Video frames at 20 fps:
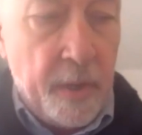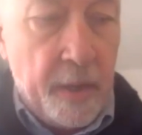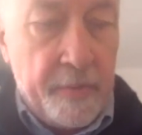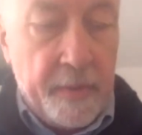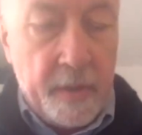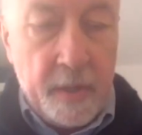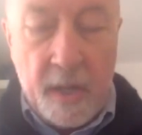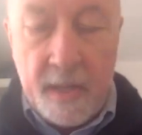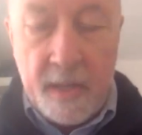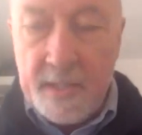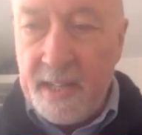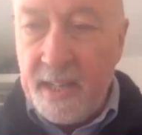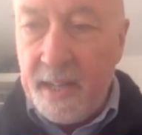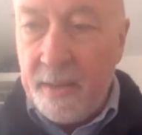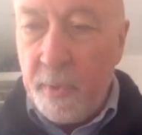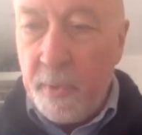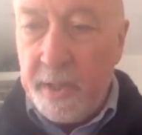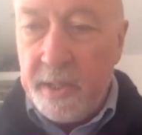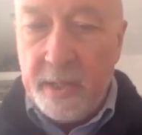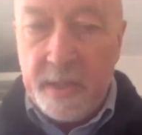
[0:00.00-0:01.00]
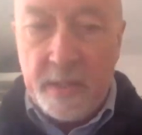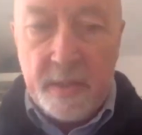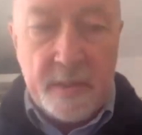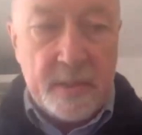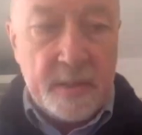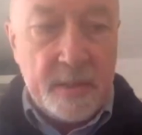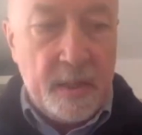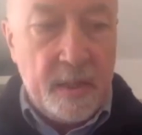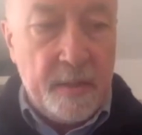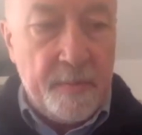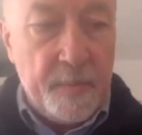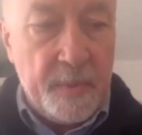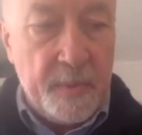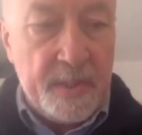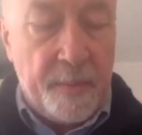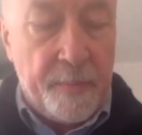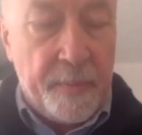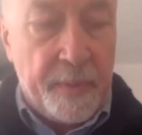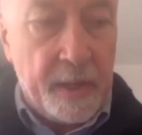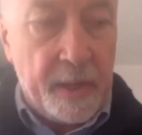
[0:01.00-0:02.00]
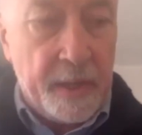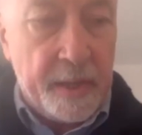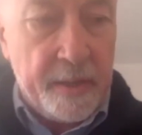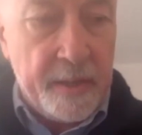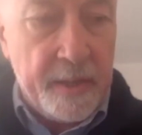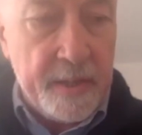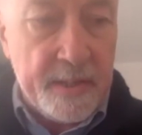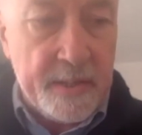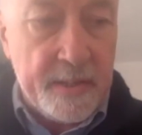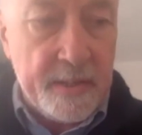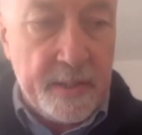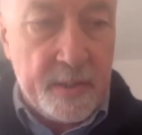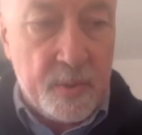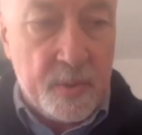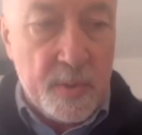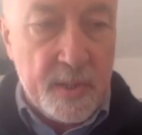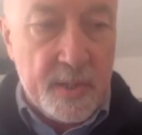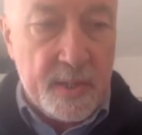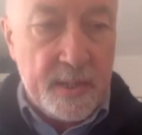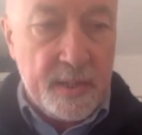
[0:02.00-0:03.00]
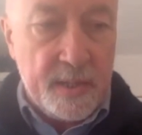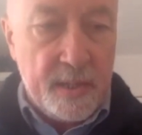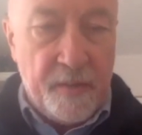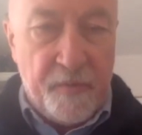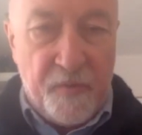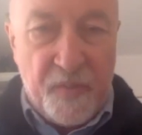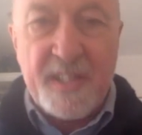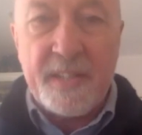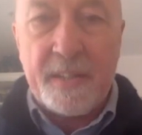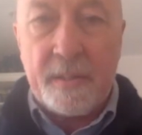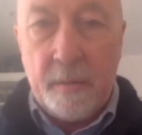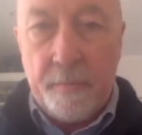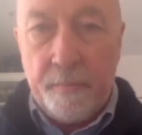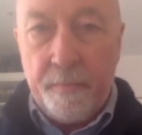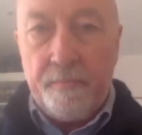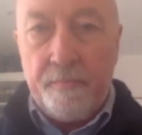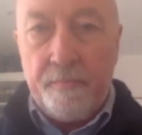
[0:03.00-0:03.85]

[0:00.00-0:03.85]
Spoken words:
The last time we did something like this, it was a physical